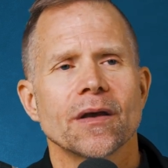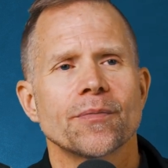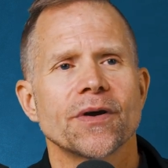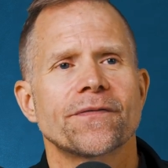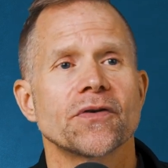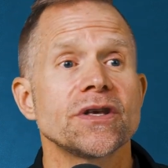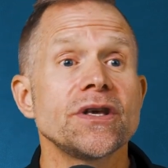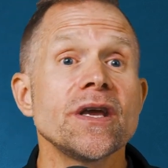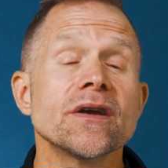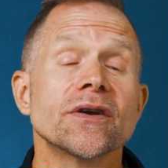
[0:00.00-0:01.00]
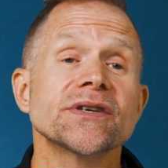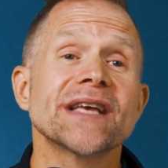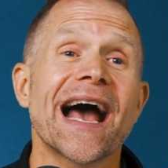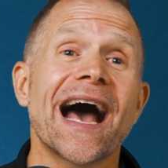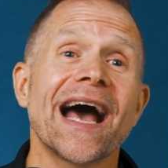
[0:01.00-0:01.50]
But for years,
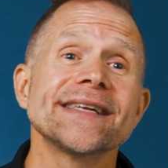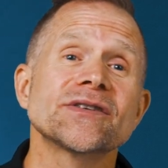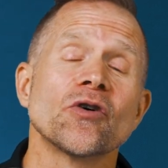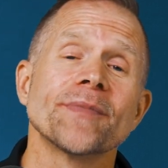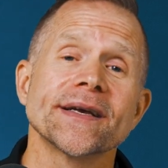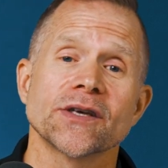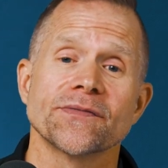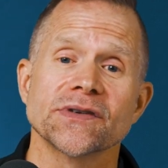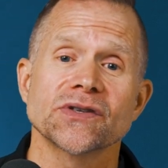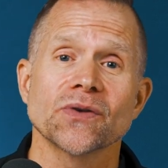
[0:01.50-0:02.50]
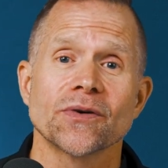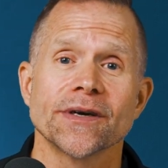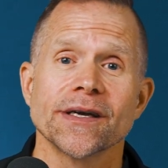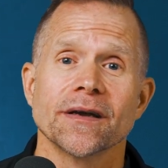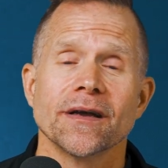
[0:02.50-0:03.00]
I told myself a
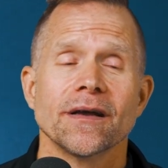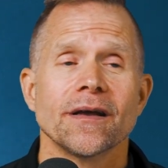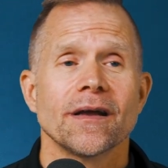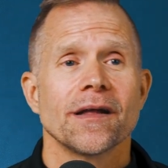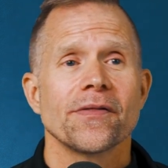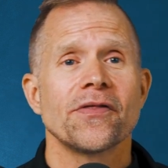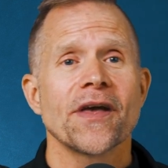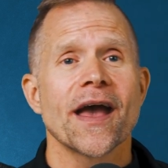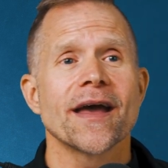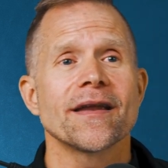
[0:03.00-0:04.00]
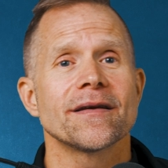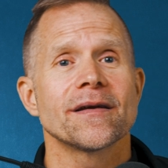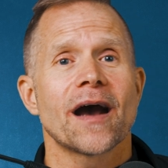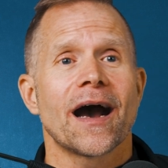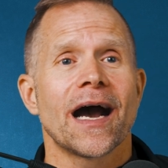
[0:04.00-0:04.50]
story that
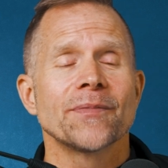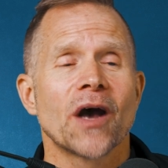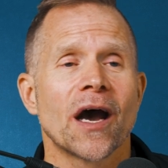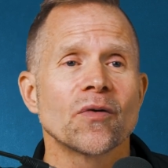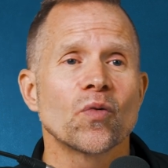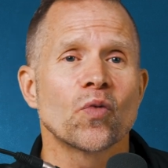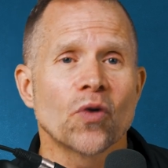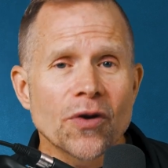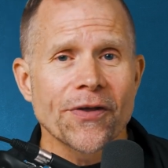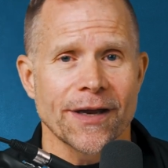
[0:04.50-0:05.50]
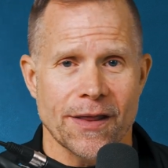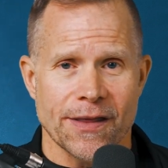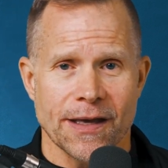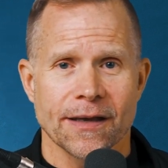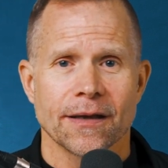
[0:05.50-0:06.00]
I'm not worth
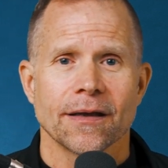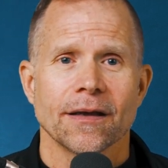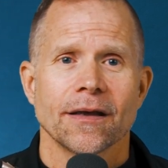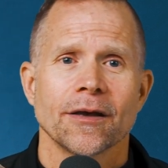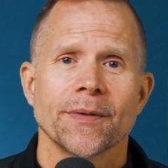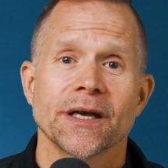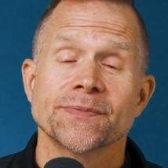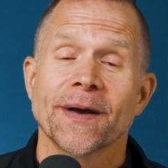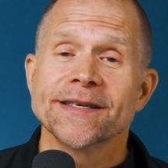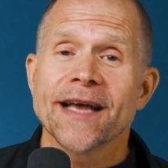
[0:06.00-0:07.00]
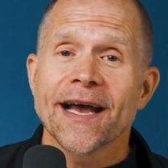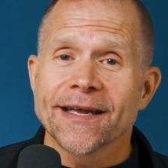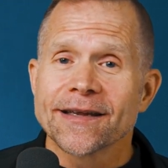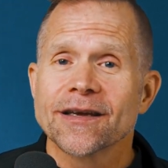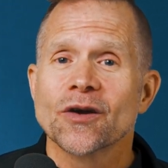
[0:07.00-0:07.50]
anything because my
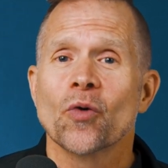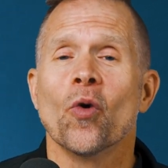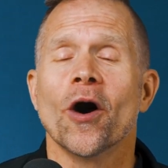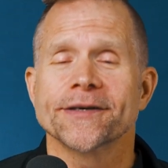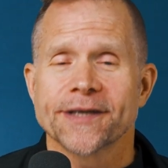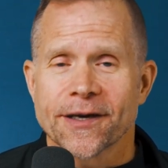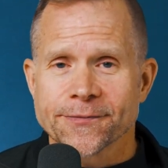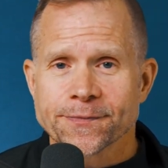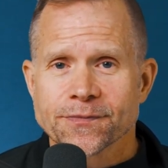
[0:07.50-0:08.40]
dad walked out.